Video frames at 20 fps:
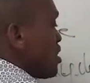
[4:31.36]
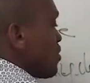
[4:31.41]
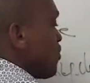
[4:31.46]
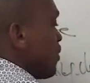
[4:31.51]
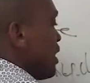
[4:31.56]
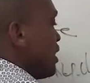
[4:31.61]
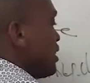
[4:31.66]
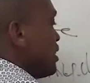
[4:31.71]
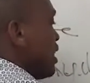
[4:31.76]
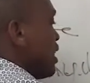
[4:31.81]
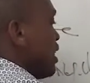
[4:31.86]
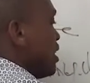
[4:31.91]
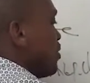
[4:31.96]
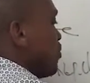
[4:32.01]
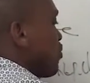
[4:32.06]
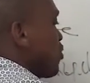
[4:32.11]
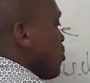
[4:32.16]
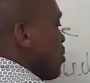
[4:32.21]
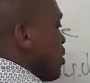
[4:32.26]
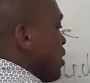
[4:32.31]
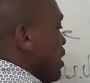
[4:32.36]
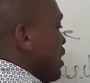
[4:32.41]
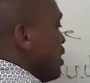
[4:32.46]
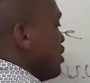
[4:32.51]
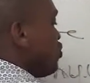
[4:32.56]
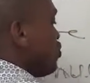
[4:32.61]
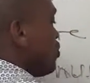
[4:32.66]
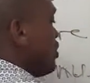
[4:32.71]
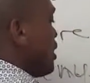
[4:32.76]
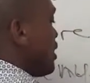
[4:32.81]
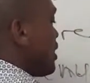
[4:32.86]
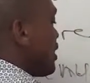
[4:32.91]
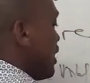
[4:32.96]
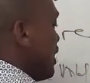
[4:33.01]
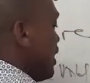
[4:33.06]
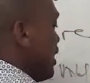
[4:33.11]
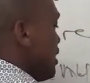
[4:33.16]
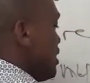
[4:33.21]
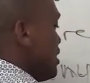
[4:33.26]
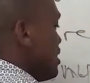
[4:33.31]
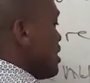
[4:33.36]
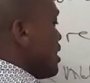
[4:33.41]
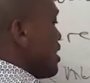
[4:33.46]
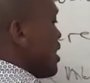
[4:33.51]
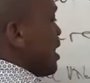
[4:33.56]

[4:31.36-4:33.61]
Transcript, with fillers: transfer that energy from one end to the other end,